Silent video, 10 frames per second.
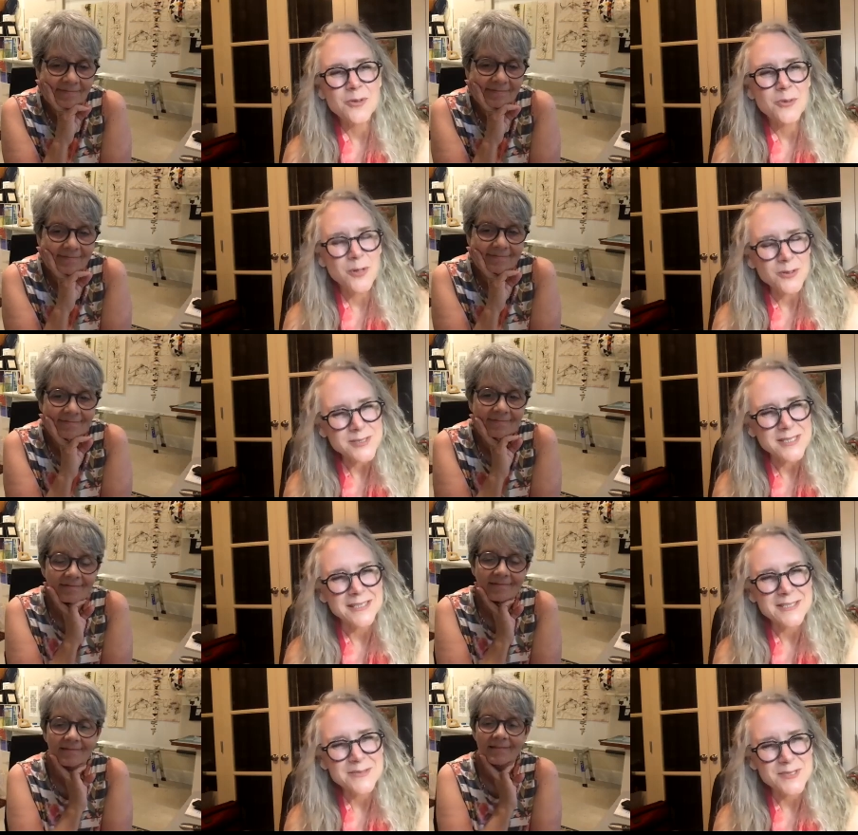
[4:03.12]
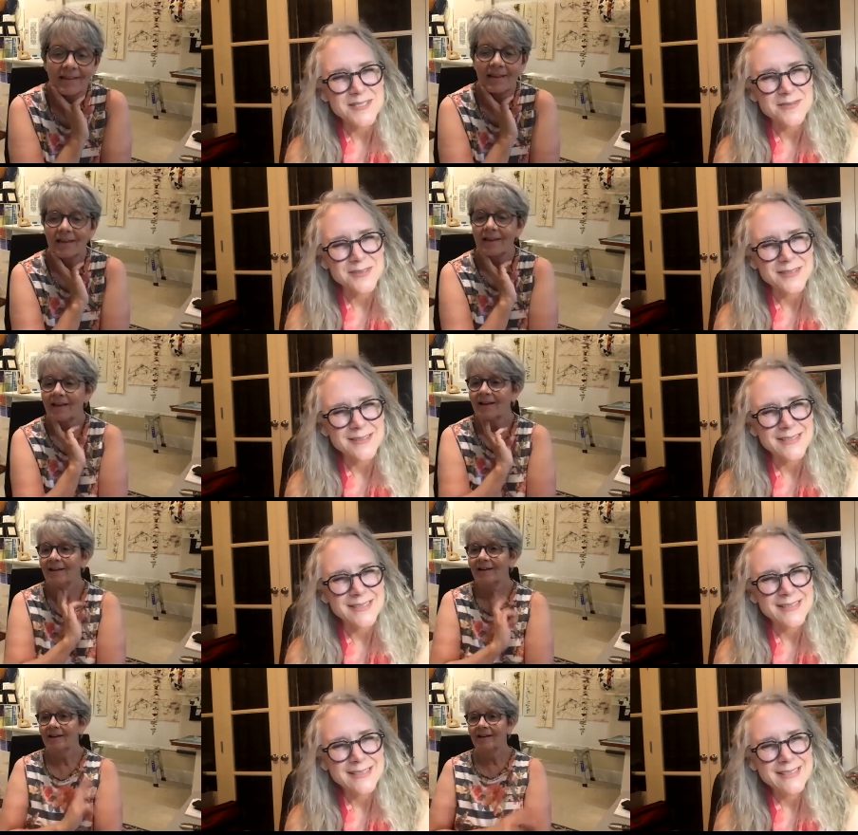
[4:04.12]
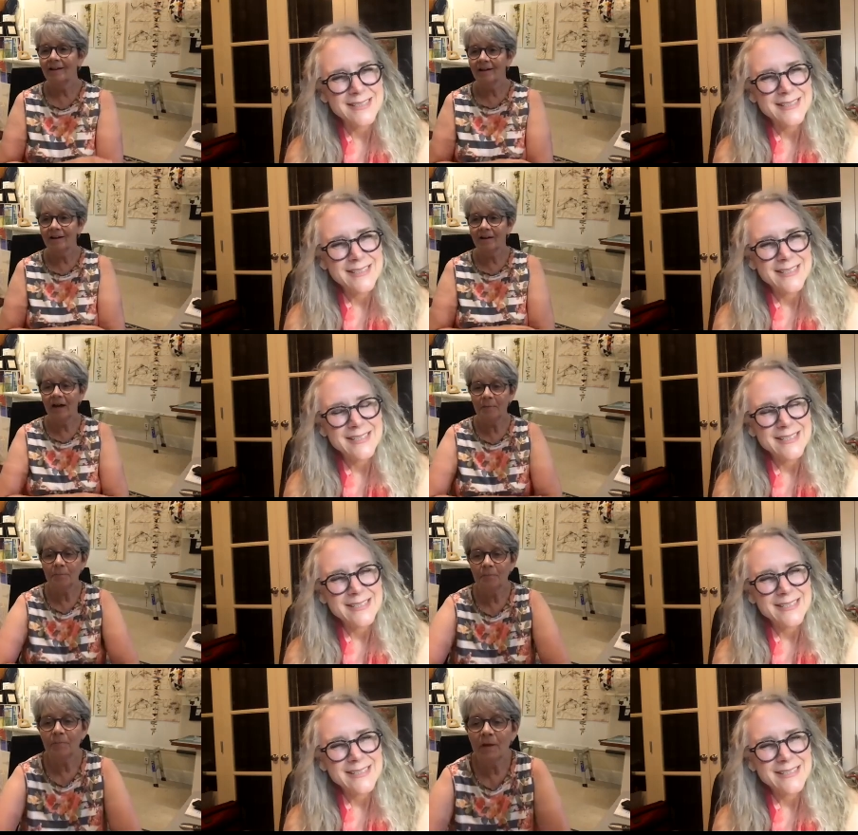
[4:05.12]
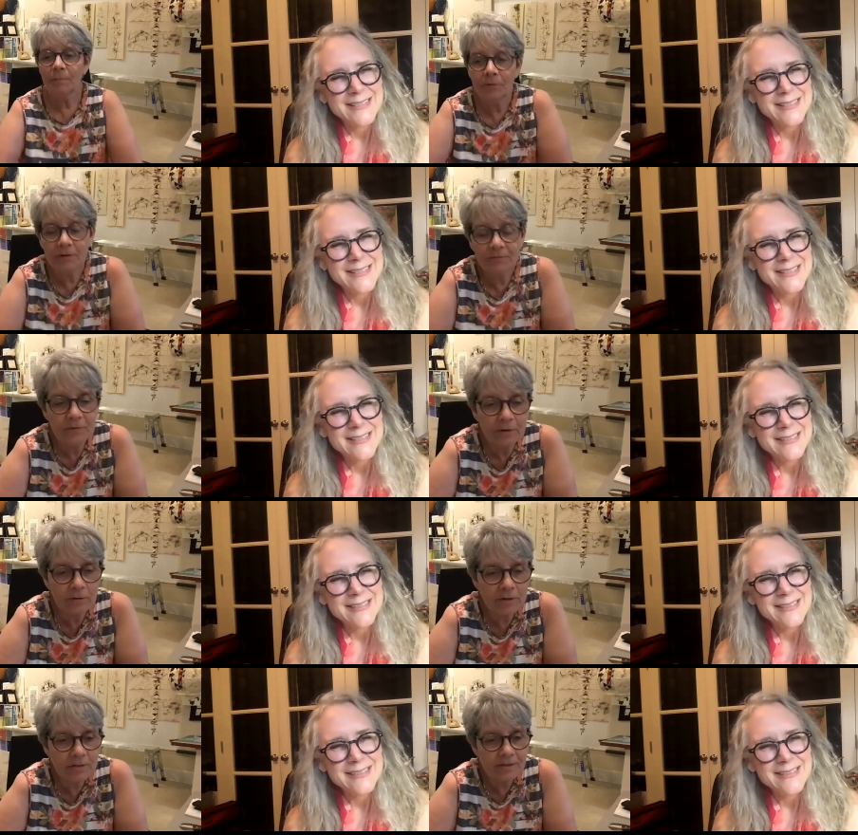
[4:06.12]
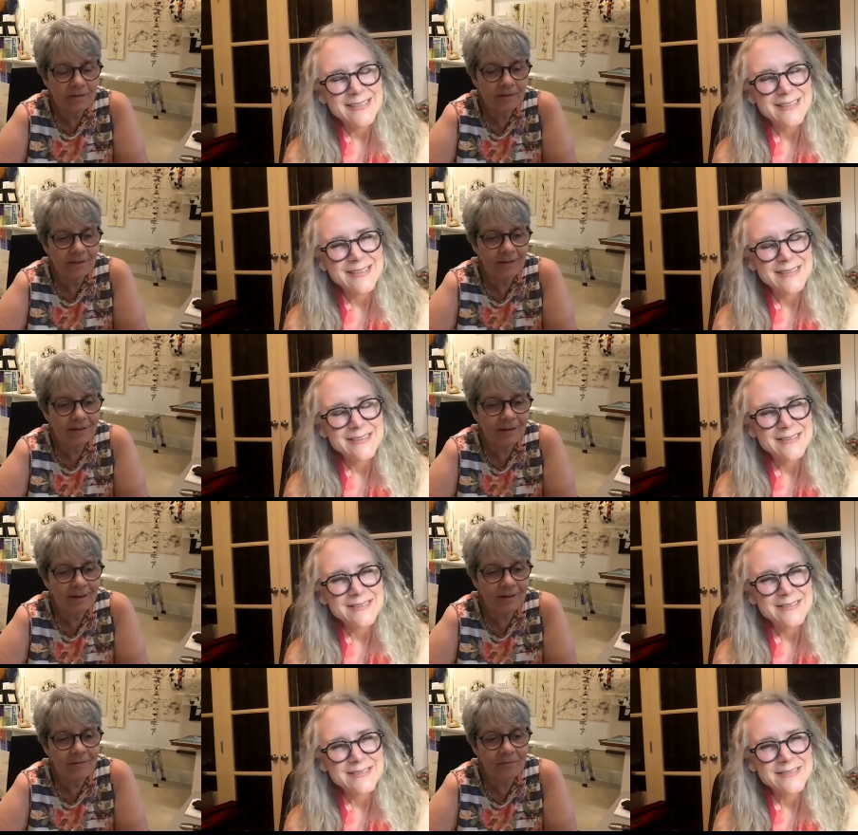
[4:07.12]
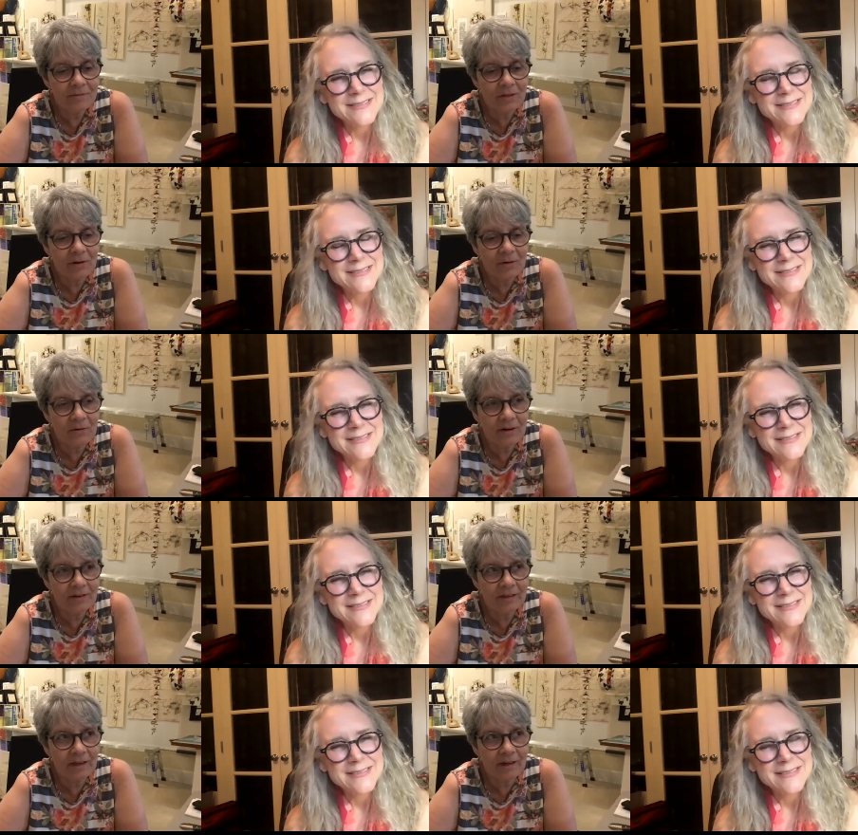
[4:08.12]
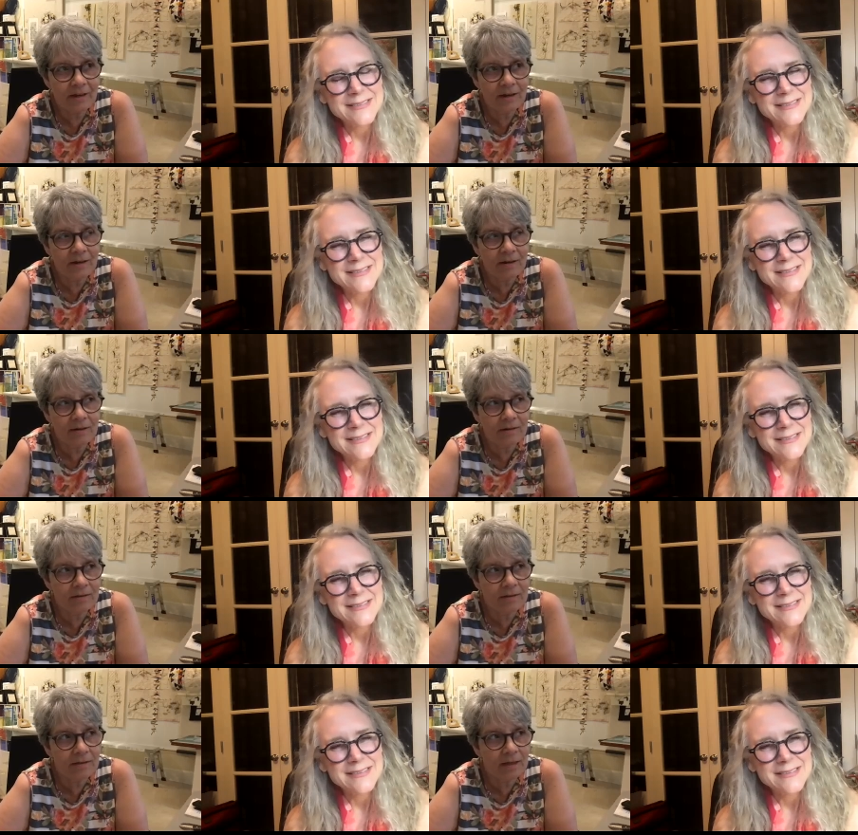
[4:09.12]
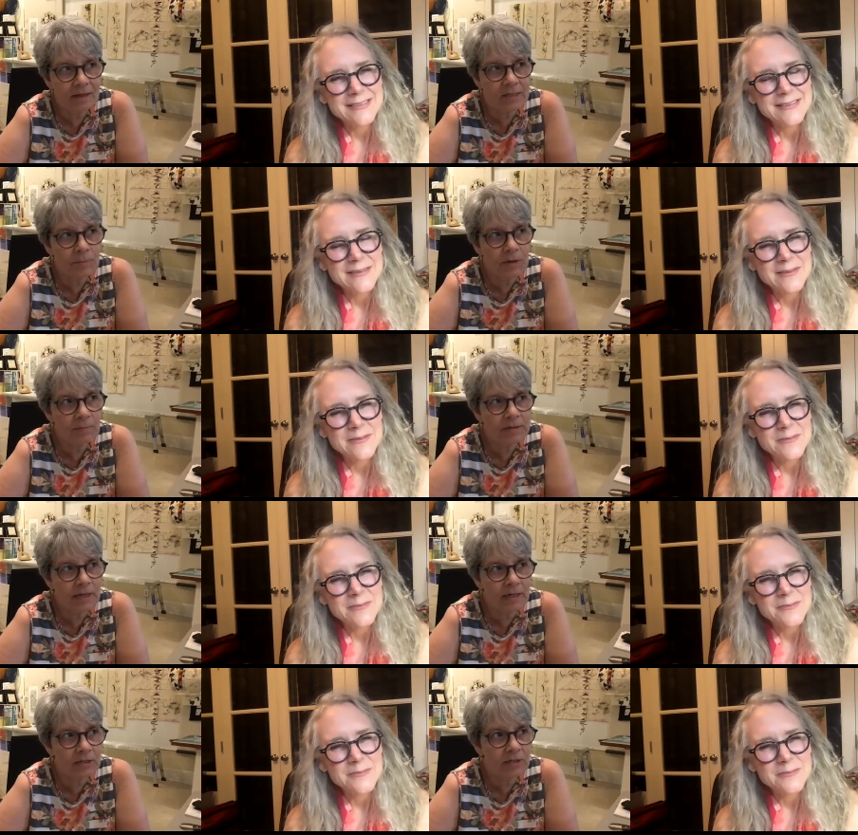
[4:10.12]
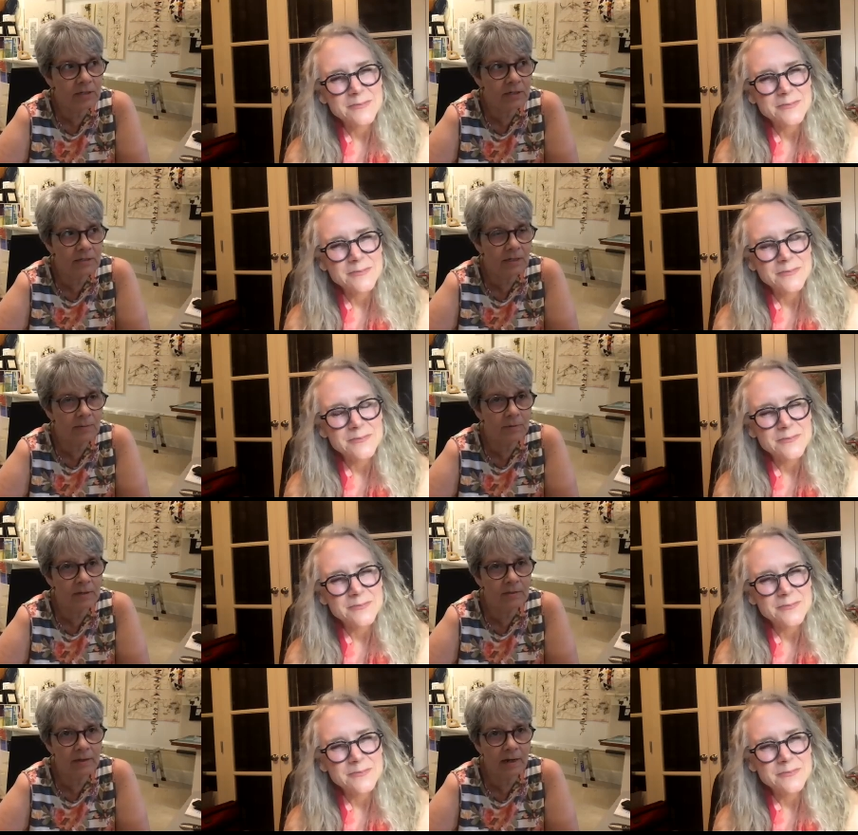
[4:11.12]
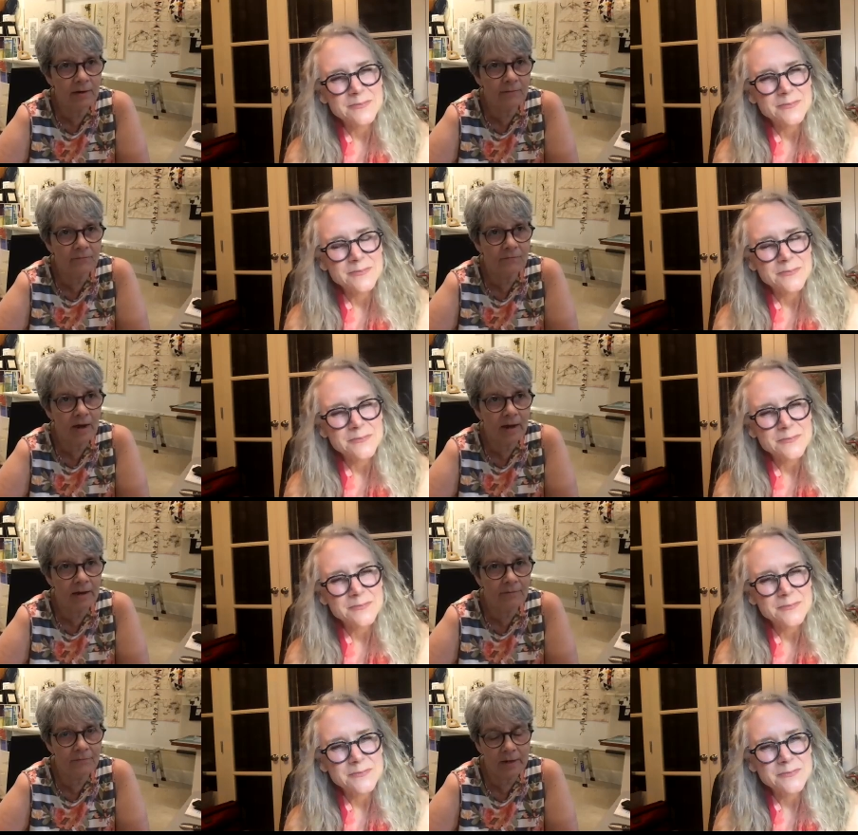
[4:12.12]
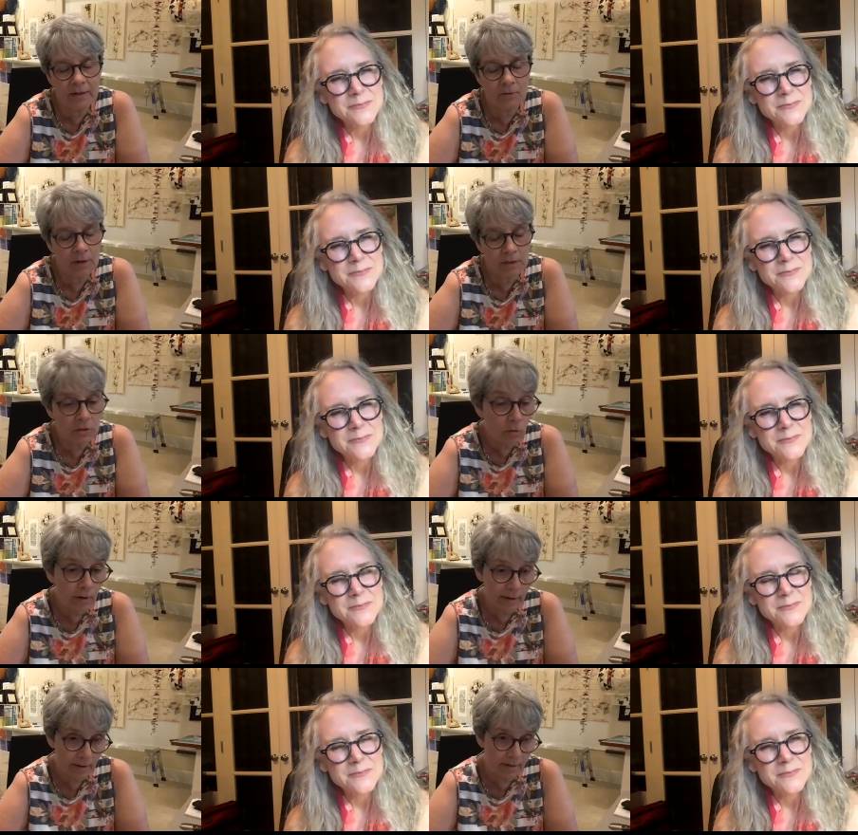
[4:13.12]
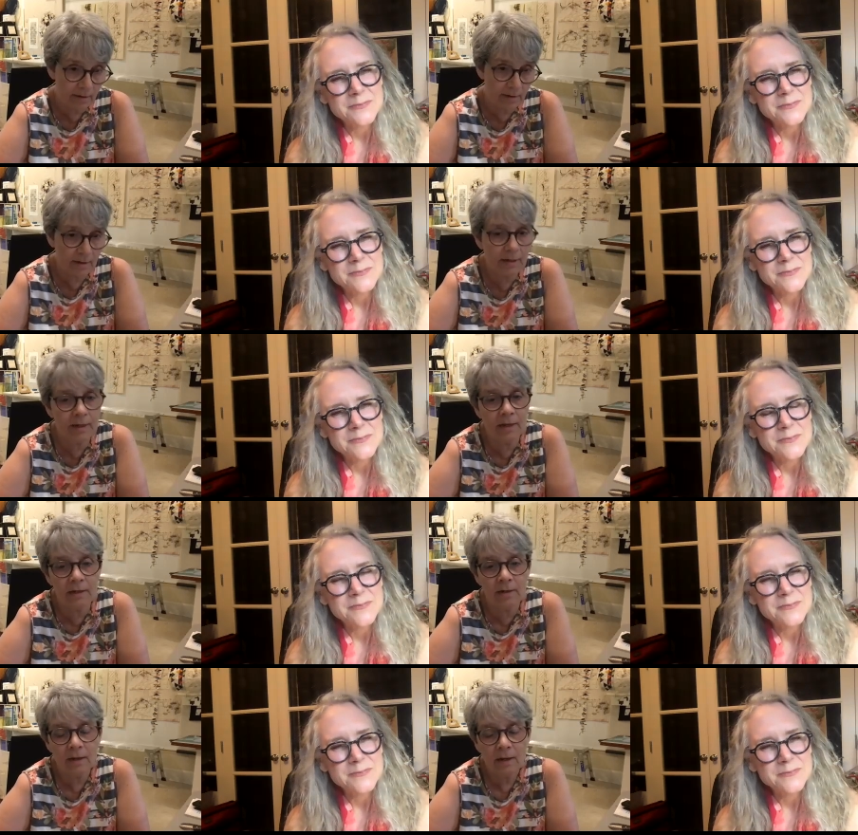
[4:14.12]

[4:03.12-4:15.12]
Speaker 1: quilting specifically?
Speaker 2: I'm pretty fearless. Experimentation is something that I find great joy in. And